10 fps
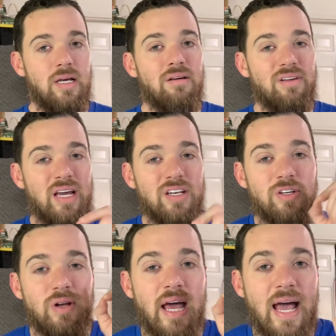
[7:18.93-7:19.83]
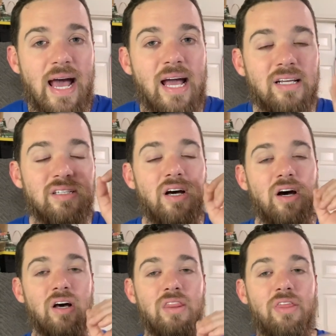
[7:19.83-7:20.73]
I've gotten you to act
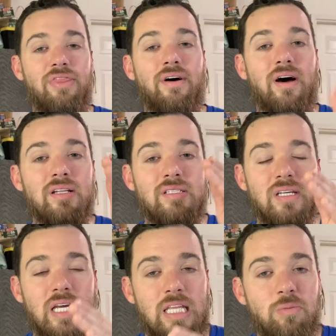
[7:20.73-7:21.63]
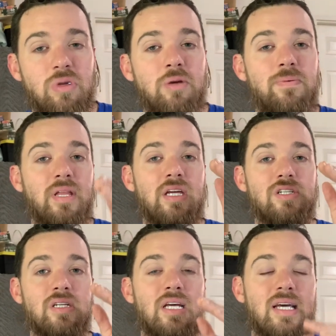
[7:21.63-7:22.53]
on the thoughts and the
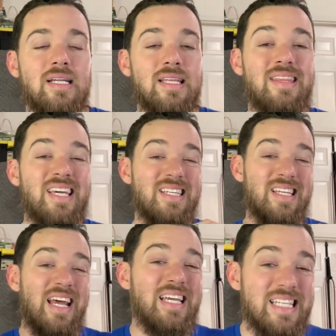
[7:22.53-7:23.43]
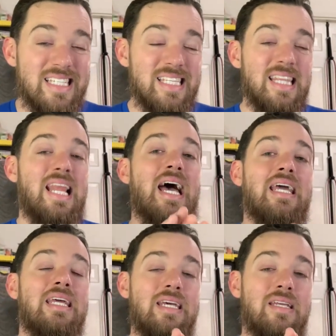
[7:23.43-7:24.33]
manipulation and the things that I could
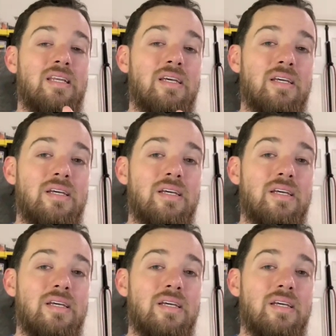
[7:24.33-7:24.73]
slide in